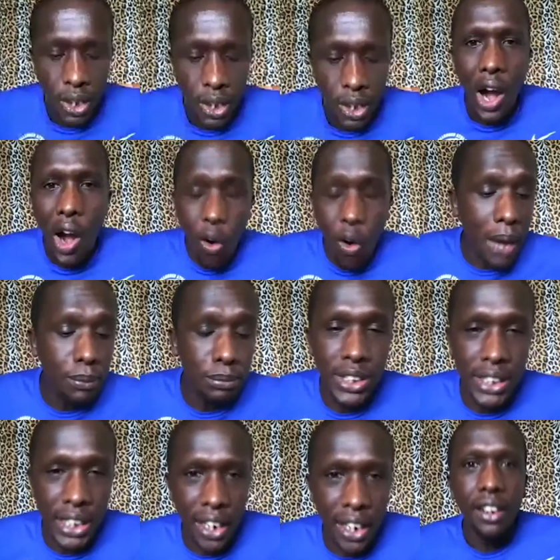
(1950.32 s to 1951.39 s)
Oh, I'm
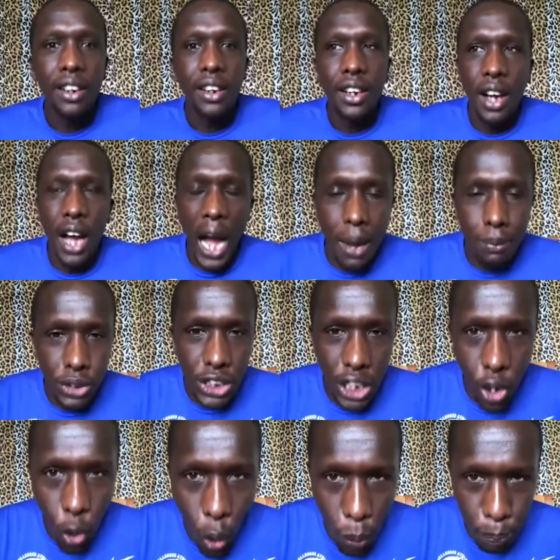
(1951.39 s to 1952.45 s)
still, I'm still
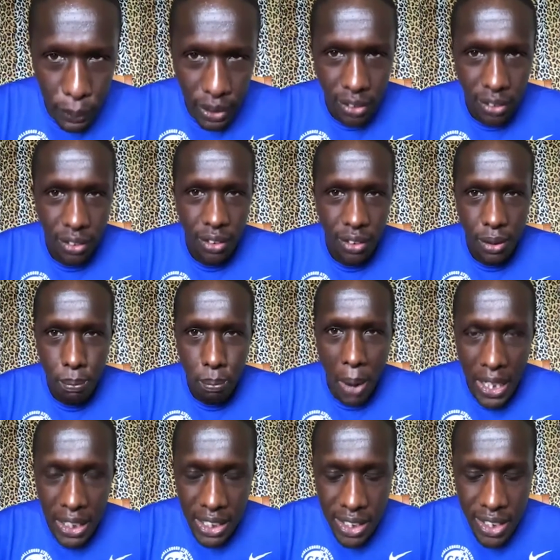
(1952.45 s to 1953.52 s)
hoping
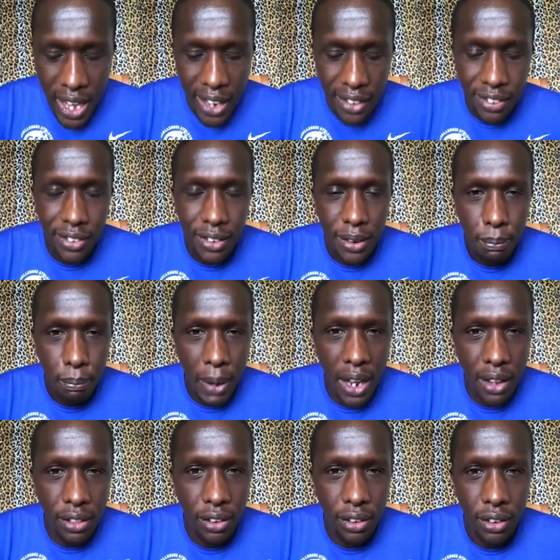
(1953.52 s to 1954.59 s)
my next
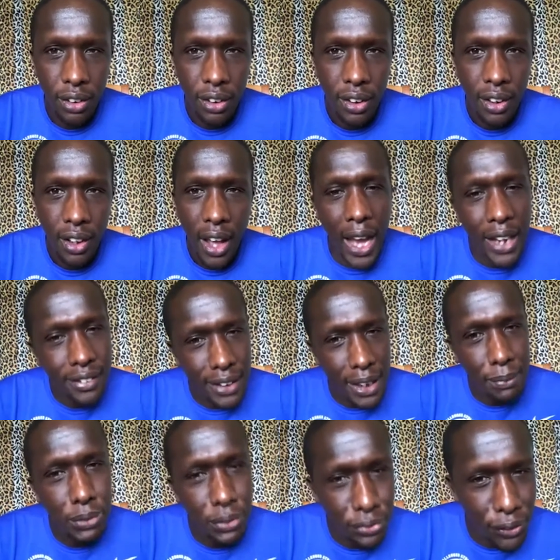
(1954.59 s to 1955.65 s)
marathon,
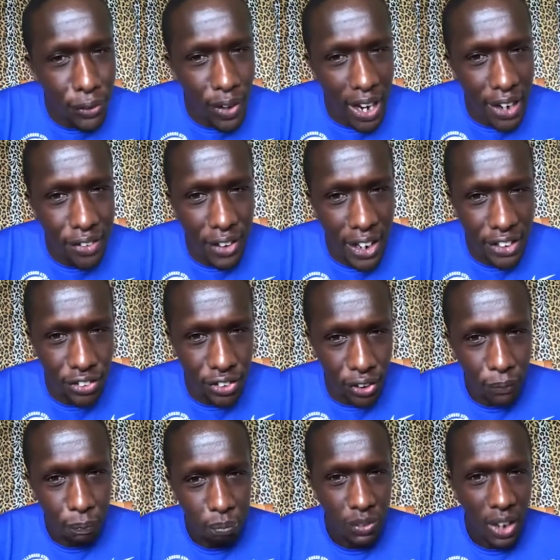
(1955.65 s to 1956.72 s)
except for your advice, though,
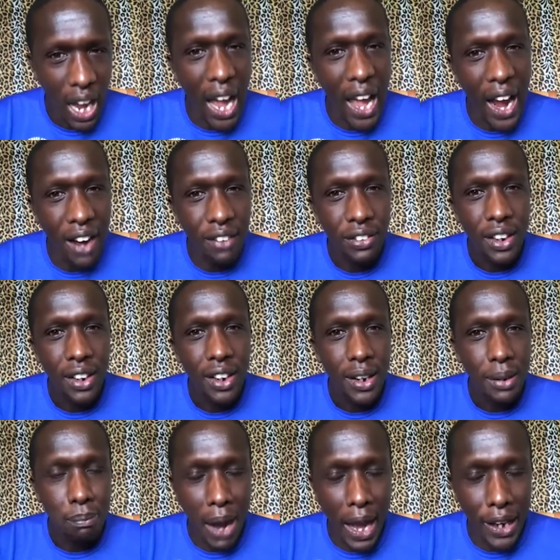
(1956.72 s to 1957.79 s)
I have
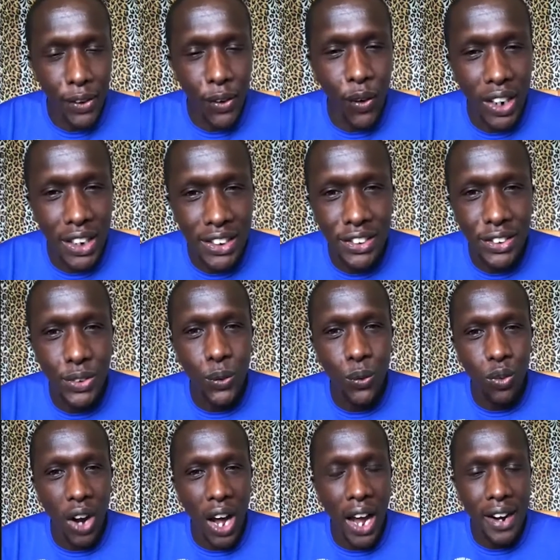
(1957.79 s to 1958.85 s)
my goal is to
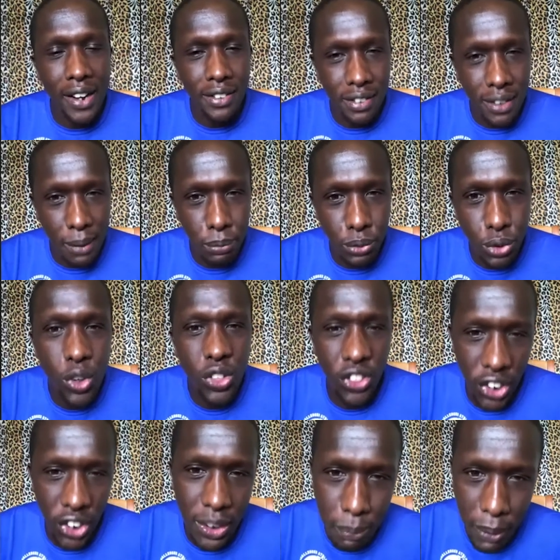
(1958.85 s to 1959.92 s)
run a sub
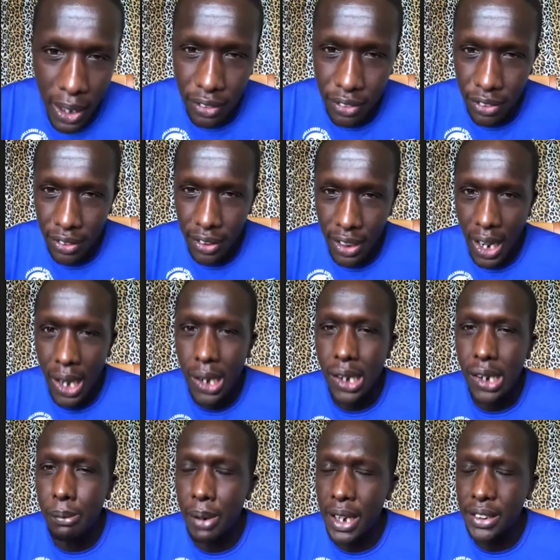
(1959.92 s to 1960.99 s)
230 marathon. I
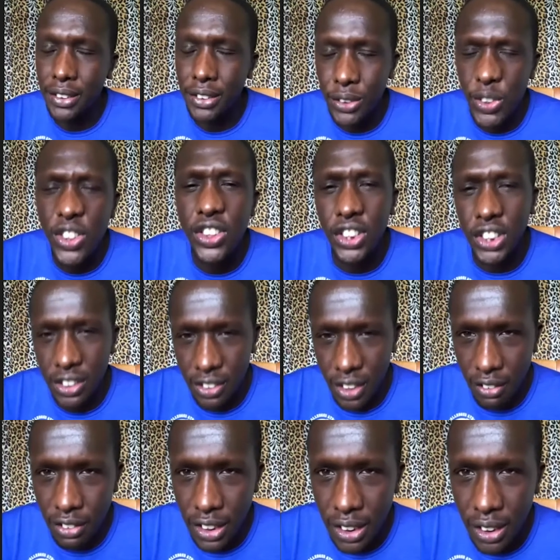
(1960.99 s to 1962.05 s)
am yeah. at 37.